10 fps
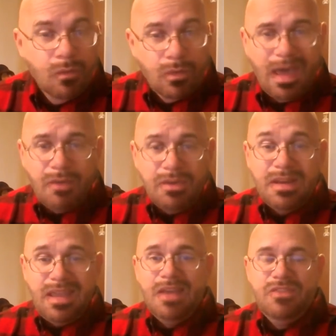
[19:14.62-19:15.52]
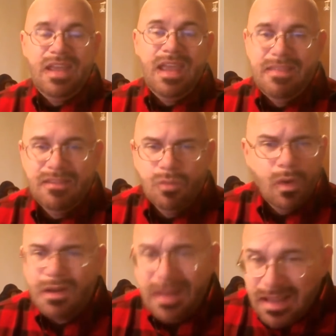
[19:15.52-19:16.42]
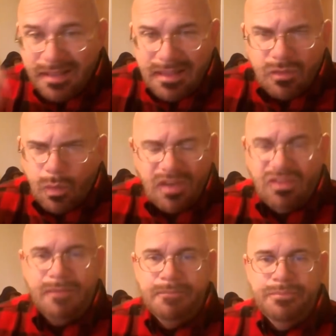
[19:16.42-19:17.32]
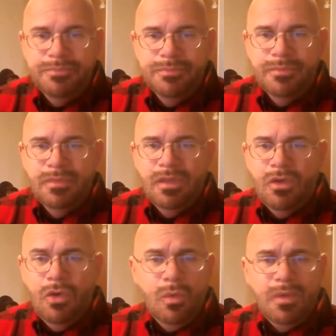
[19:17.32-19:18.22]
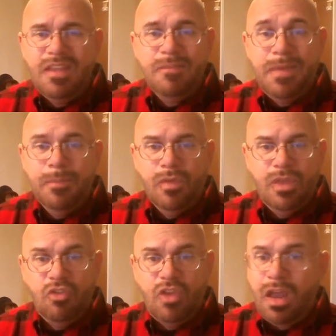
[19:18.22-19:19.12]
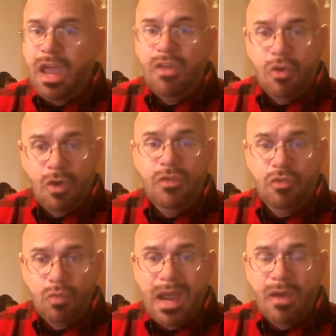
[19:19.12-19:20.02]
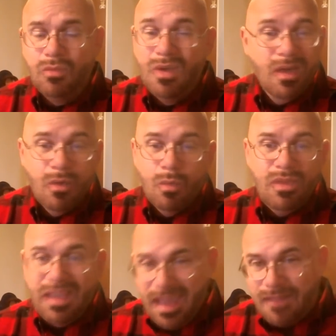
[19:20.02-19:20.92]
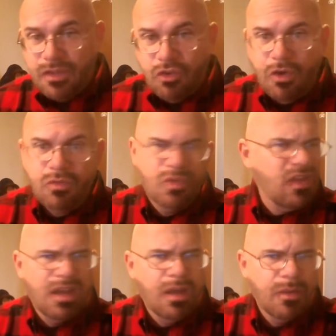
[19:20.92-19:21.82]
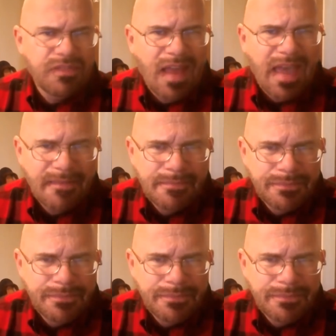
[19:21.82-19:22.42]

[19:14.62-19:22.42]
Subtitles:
How did he understand this? Where did he get this wisdom? Who were these people that said, hey, the earth is round, when the Catholic Church was saying, no, it's flat?